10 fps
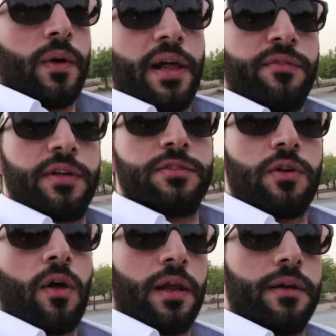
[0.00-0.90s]
whatever, it's
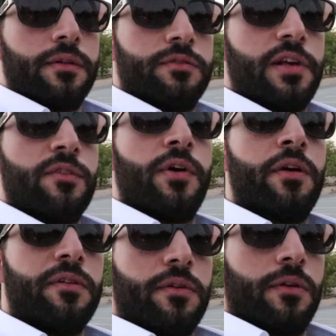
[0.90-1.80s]
all in
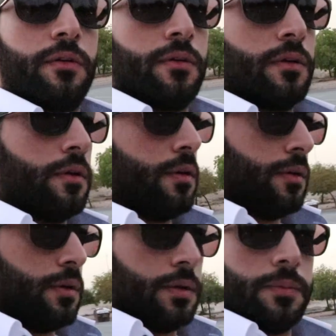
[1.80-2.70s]
silver.
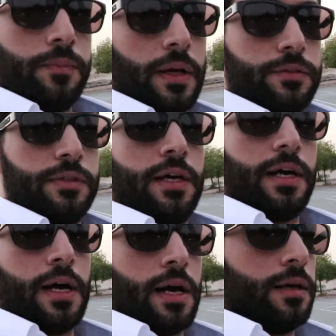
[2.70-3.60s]
But
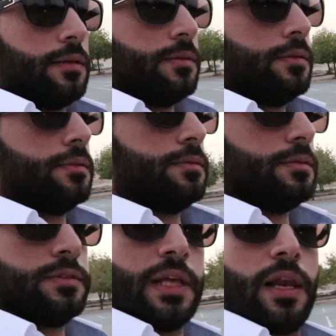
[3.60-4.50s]
uh,
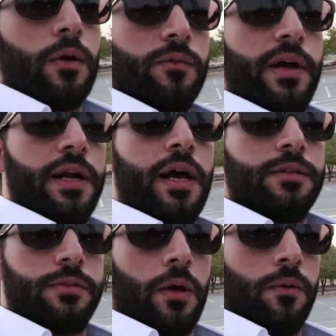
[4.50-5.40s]
still look very
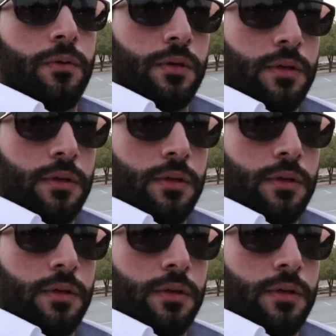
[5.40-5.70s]
nice, no?